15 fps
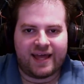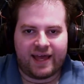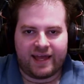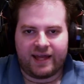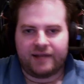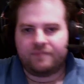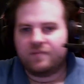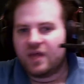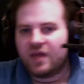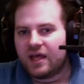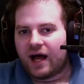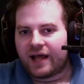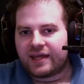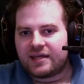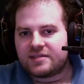and I
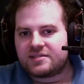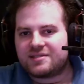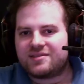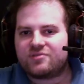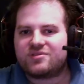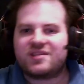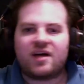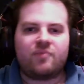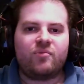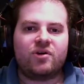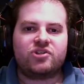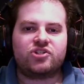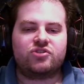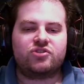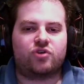guess there's not much
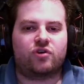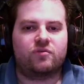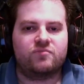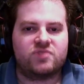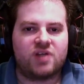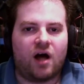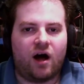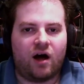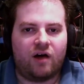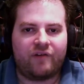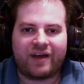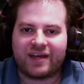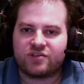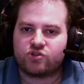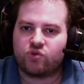in terms of, I
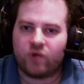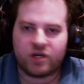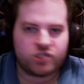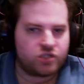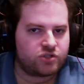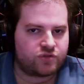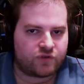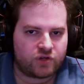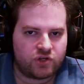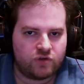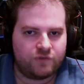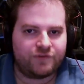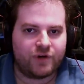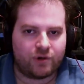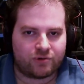guess, questions for you
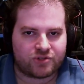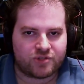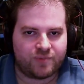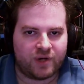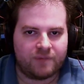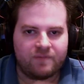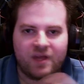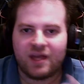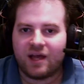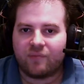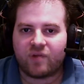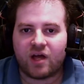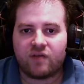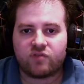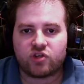folks, but I'm
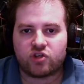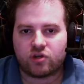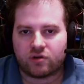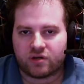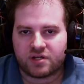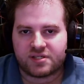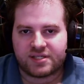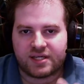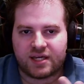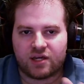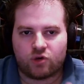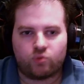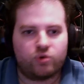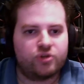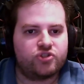kind of curious to hear
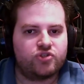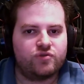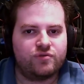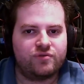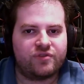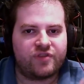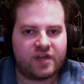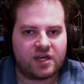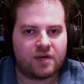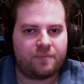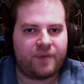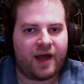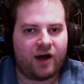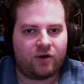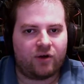what you think
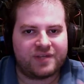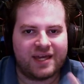about,